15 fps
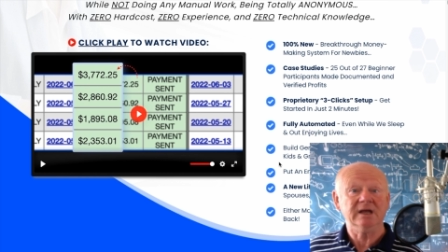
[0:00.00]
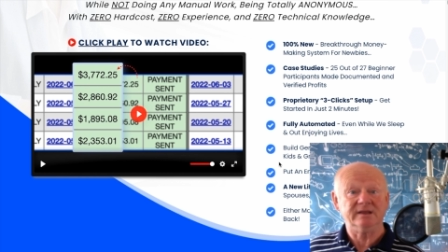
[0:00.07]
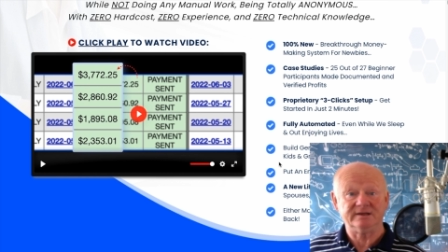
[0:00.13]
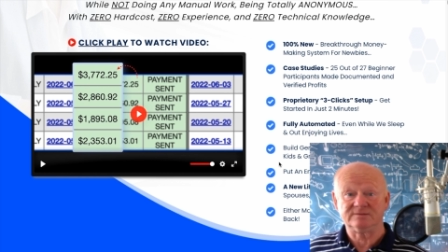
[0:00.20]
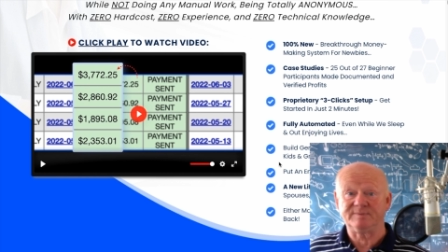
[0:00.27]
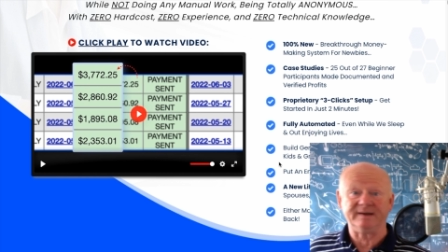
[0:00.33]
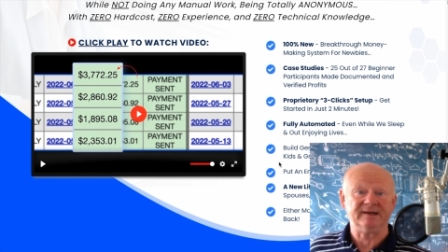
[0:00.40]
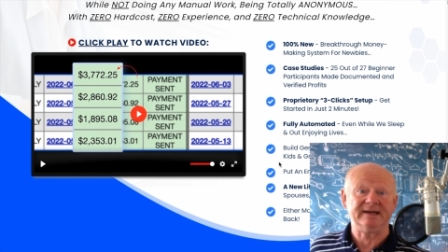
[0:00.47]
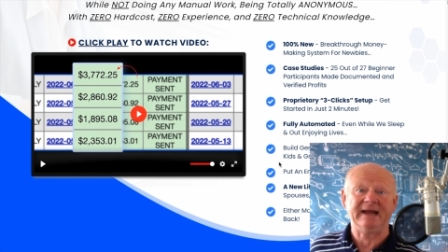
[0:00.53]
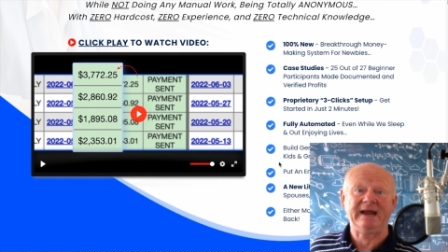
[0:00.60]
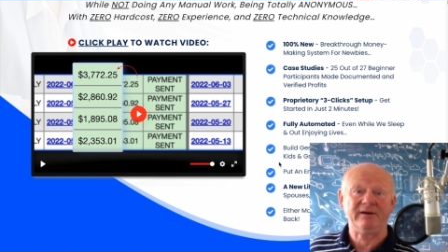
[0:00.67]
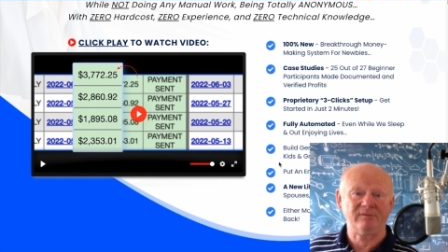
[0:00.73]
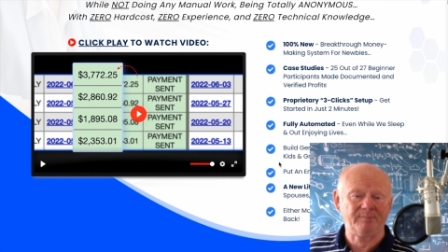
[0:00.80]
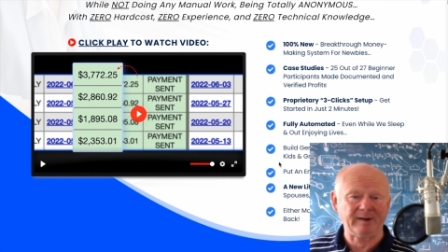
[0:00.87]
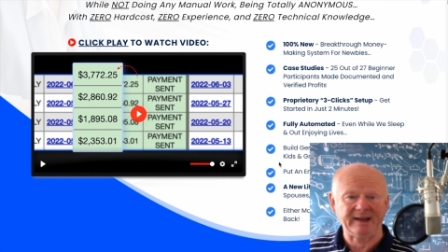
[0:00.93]
there's been an
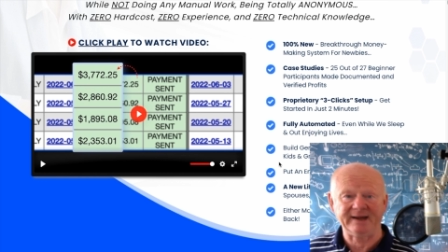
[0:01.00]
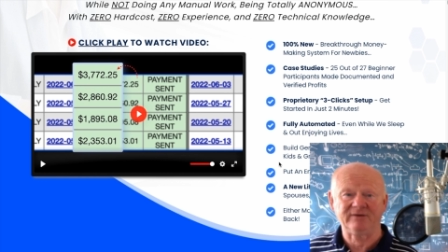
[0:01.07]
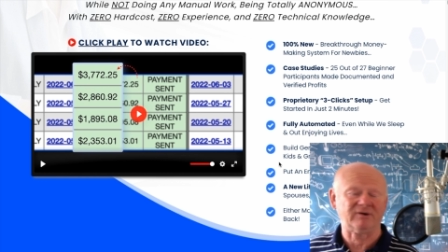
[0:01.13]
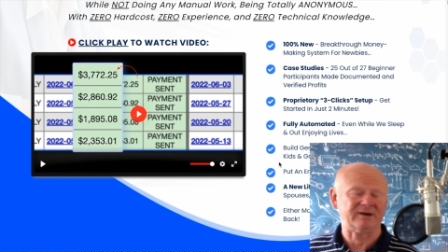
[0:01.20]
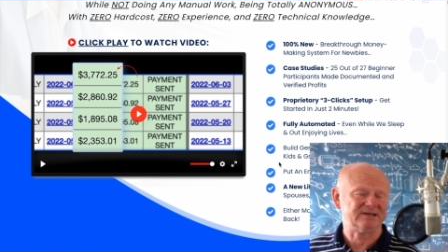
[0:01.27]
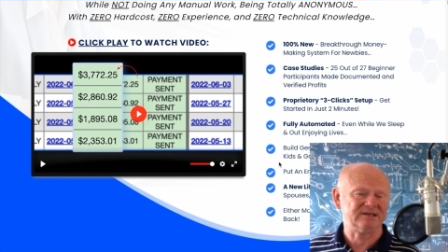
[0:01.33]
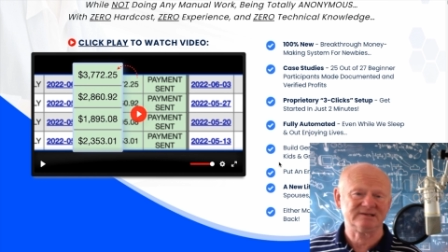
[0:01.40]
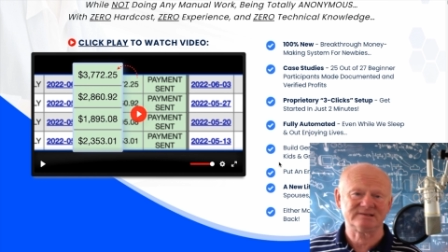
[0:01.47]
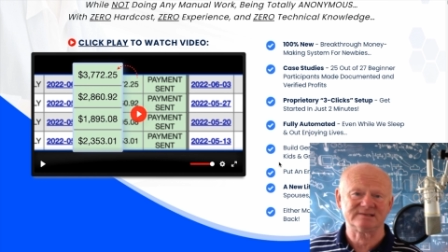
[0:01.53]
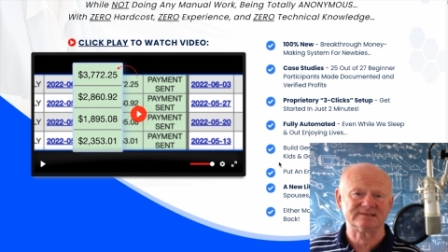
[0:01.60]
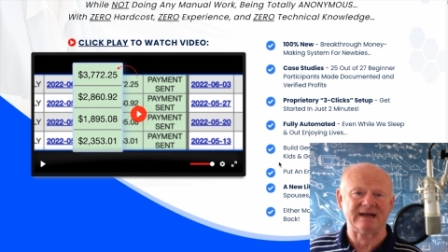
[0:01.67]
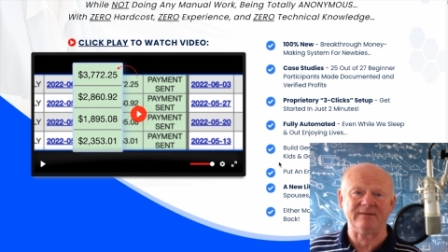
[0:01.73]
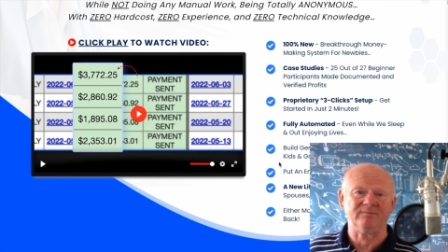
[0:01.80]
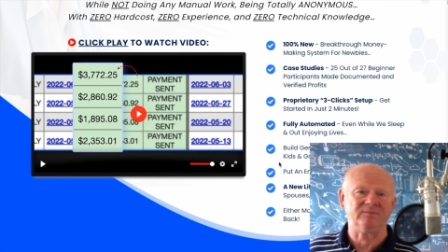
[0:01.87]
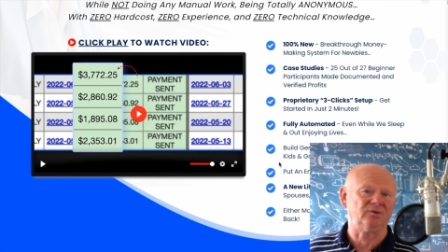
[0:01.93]
aeroplane crash, this has
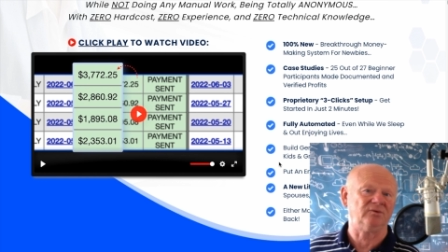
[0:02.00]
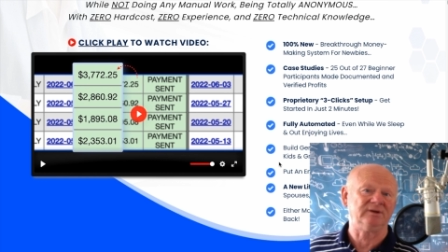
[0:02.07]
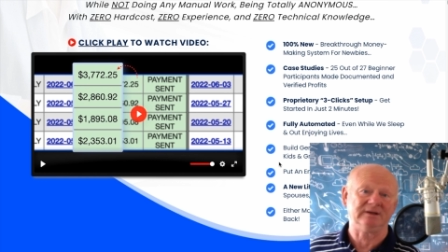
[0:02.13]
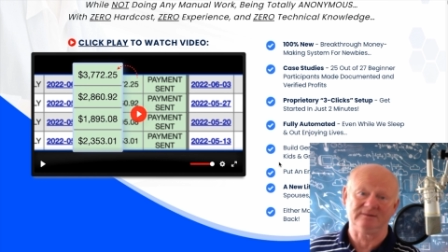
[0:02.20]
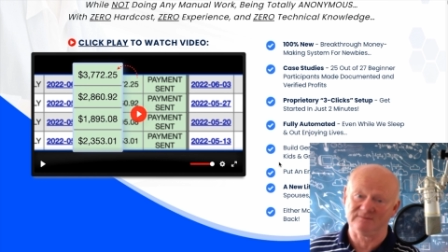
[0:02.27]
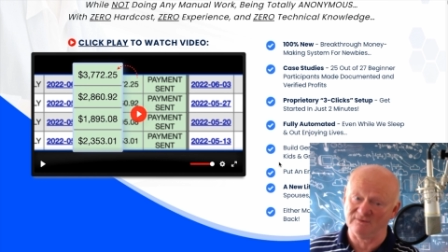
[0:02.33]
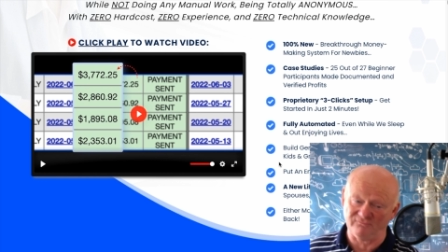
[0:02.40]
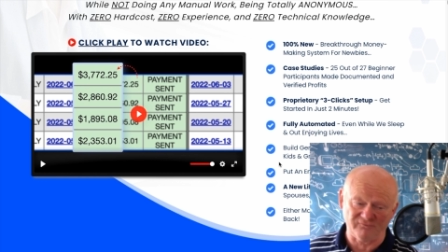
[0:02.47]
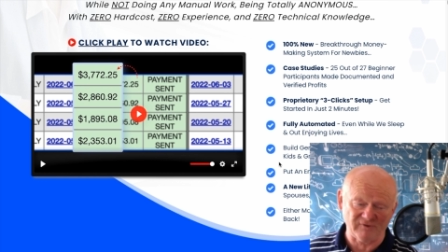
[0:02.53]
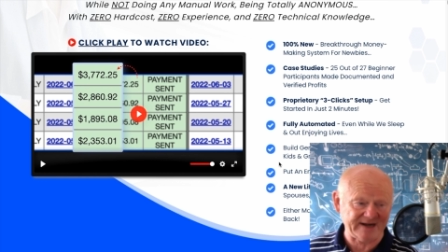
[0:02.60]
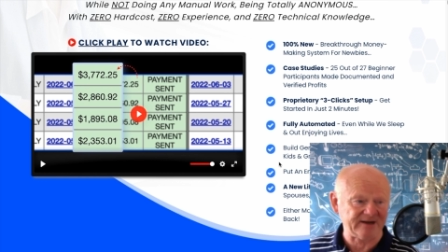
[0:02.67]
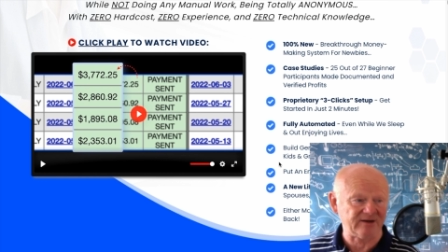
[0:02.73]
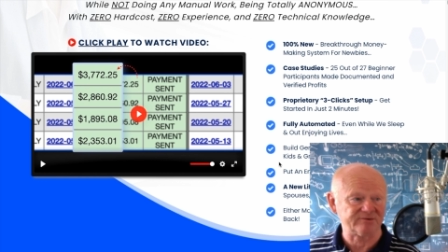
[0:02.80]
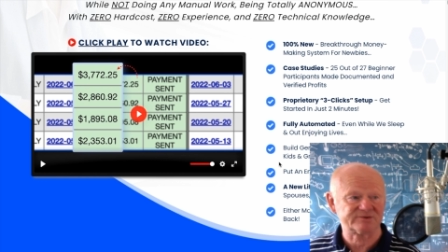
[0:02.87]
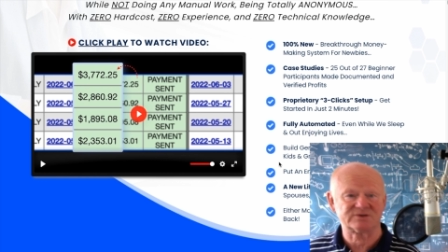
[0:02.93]
happened, or the red
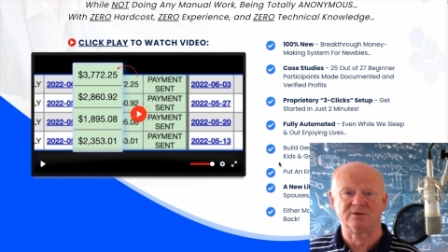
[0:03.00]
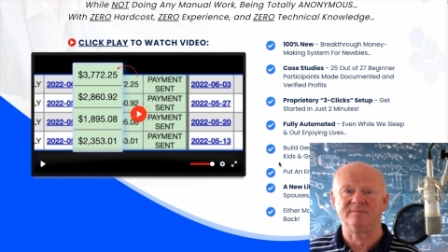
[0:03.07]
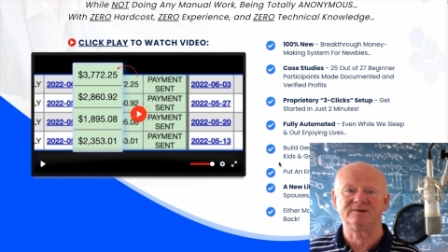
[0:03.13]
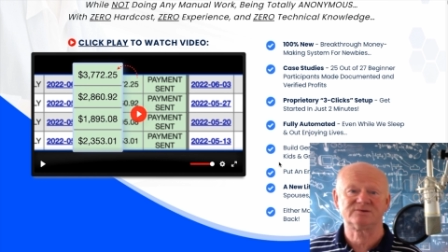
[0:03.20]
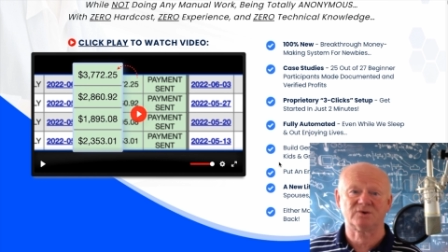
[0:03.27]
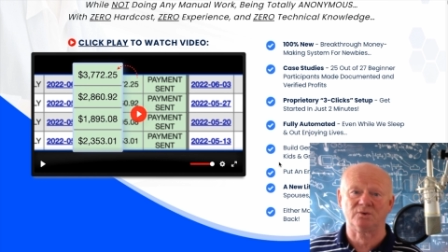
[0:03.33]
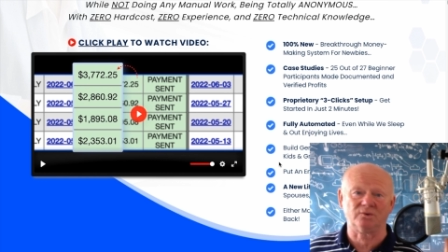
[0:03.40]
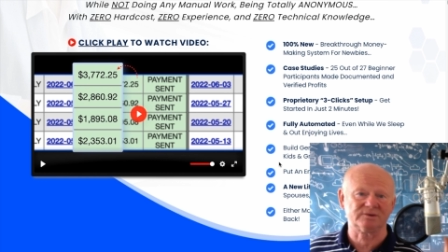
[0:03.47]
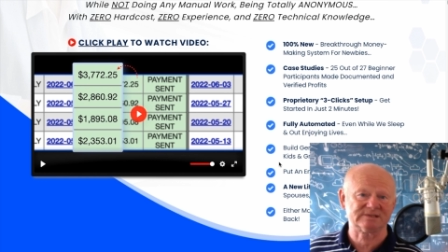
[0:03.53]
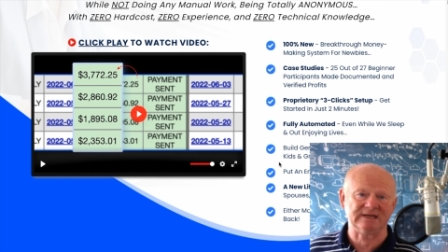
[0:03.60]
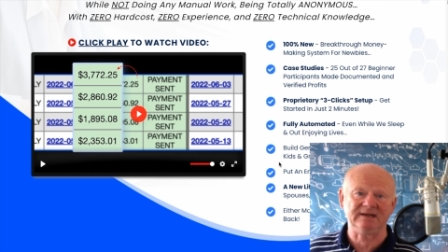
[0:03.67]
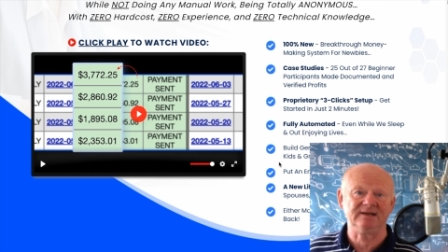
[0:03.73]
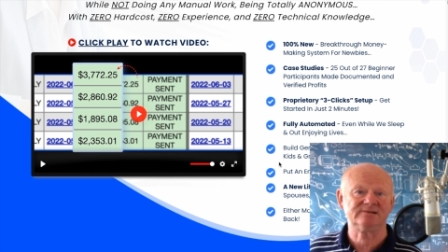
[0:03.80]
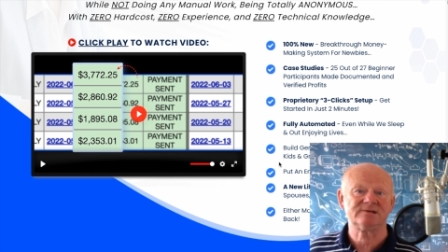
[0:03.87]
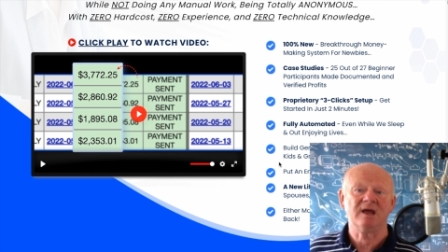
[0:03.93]
hot summer's
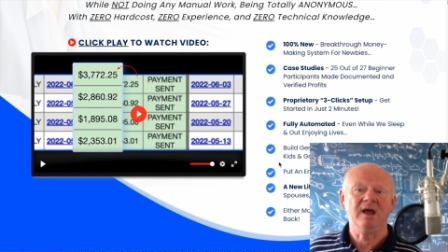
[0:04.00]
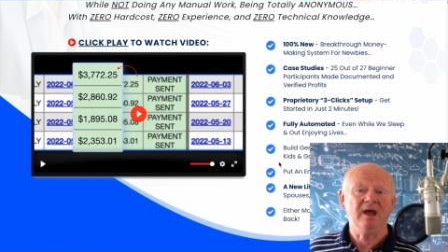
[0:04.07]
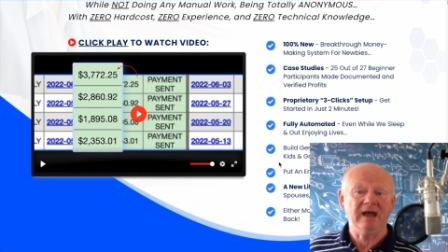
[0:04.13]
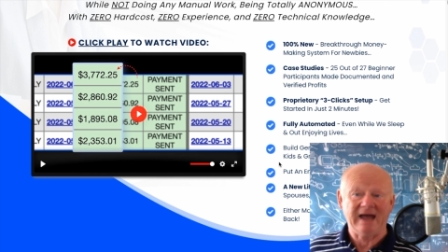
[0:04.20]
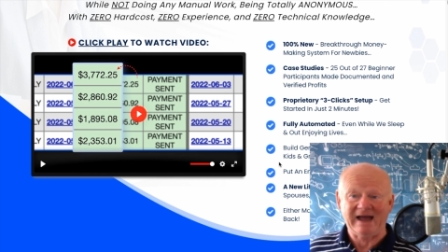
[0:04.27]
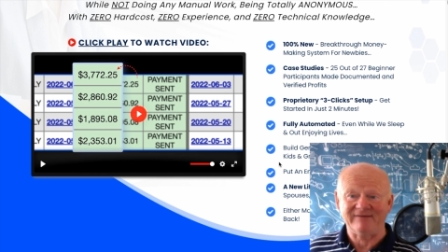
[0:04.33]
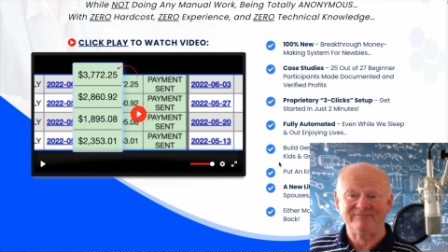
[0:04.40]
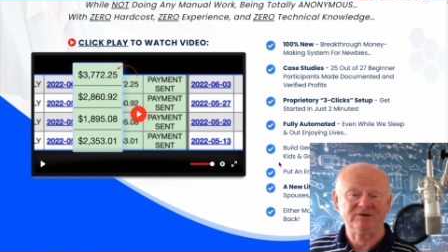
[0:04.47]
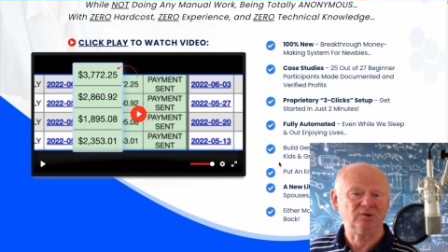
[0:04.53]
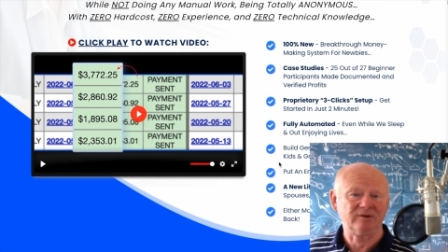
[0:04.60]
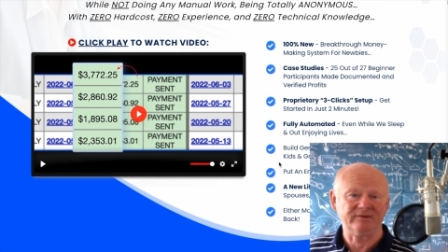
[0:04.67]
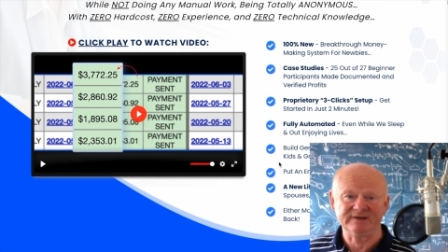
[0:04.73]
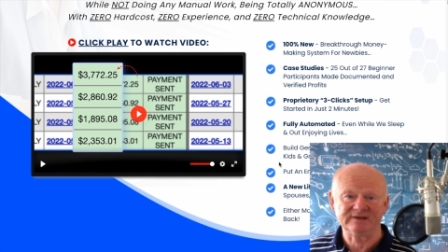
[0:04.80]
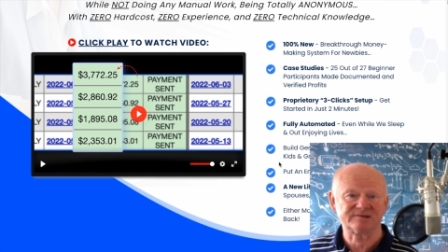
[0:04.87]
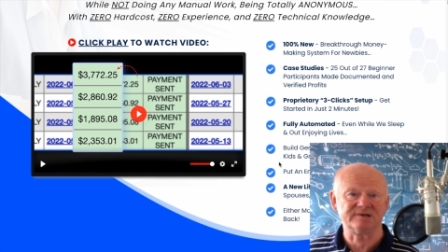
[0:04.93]
causing this. Have a look at
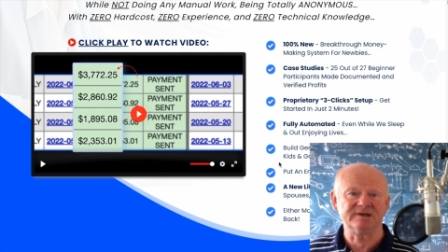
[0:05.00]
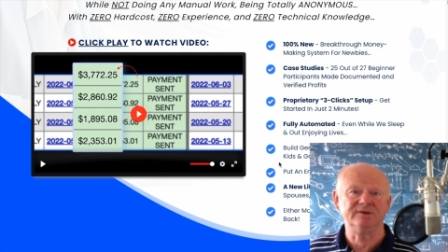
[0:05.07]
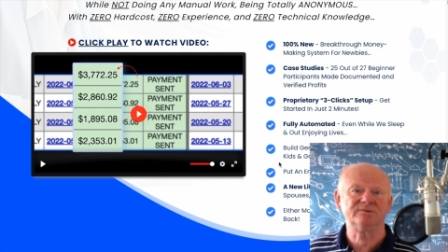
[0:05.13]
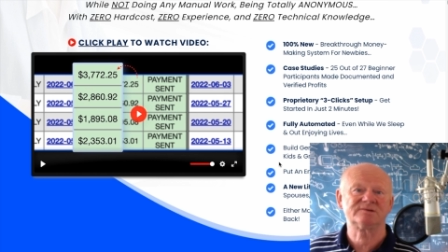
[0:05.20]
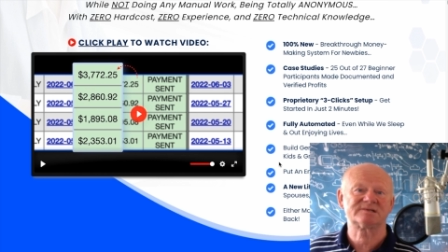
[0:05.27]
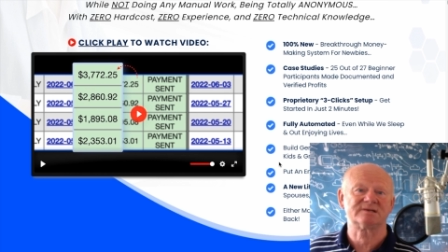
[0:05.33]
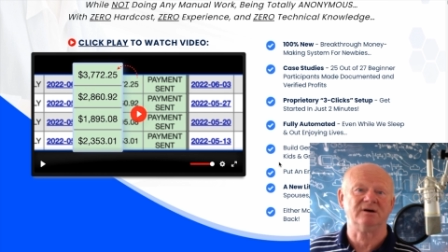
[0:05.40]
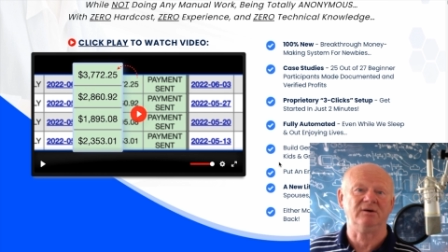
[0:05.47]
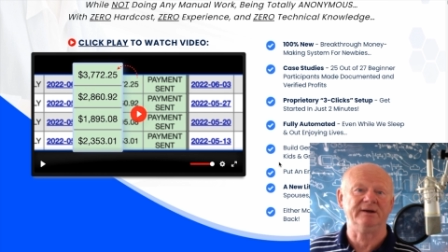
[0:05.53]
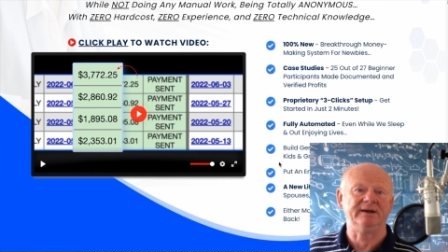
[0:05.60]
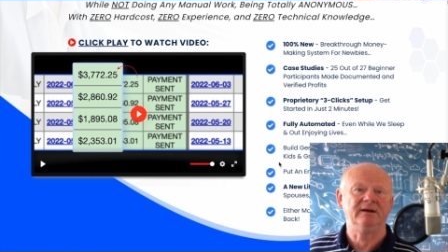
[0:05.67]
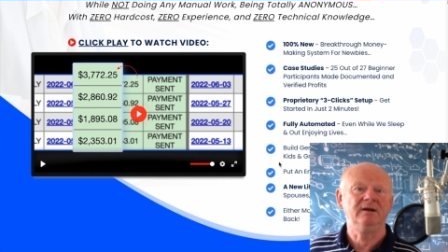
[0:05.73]
this news site.